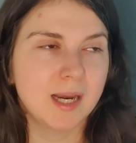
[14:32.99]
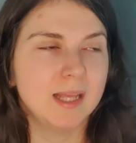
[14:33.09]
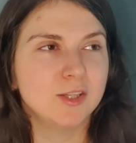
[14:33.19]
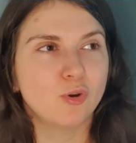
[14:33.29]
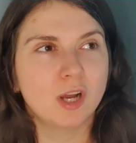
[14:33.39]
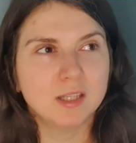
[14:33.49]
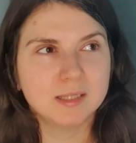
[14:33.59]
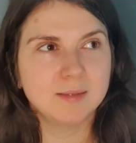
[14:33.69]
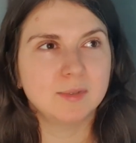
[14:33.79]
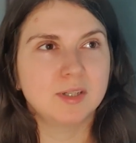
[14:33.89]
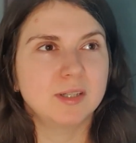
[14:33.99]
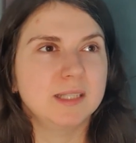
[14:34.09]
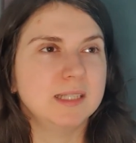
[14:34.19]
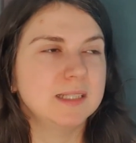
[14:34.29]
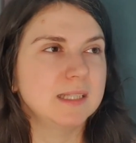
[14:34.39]
and your customer
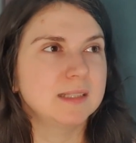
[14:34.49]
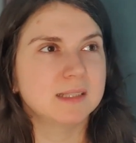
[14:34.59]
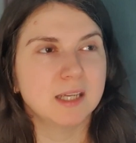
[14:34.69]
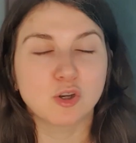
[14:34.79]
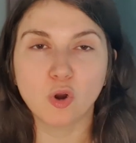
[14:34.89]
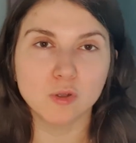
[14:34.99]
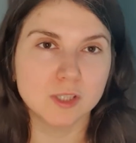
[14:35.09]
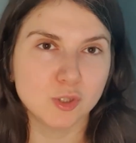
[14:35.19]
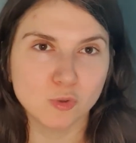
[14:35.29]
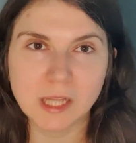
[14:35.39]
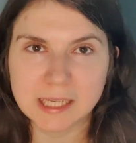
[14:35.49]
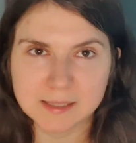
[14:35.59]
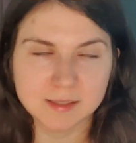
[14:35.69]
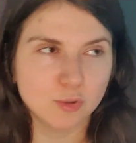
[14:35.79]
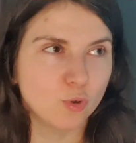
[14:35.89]
is, let's say, calling you
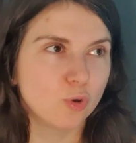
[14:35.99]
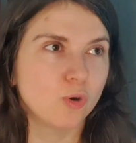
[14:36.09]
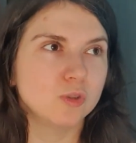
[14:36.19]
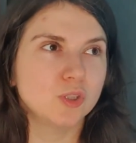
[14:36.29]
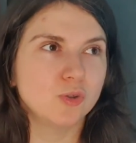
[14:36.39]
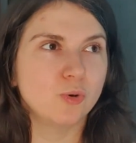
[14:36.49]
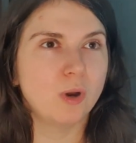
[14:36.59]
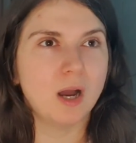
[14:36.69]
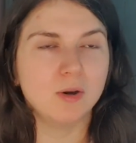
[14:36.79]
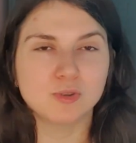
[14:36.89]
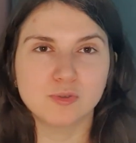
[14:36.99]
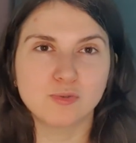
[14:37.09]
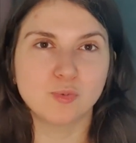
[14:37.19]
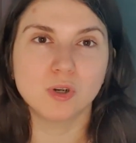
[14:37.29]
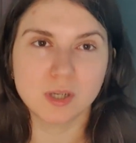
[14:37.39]
late or calling you out
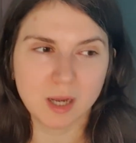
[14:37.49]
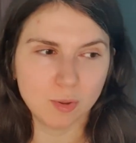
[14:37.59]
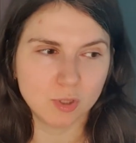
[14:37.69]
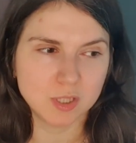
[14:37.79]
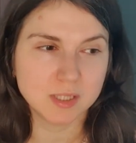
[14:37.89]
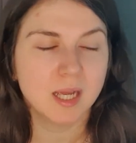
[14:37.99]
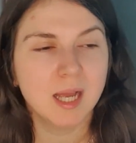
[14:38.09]
of work hours.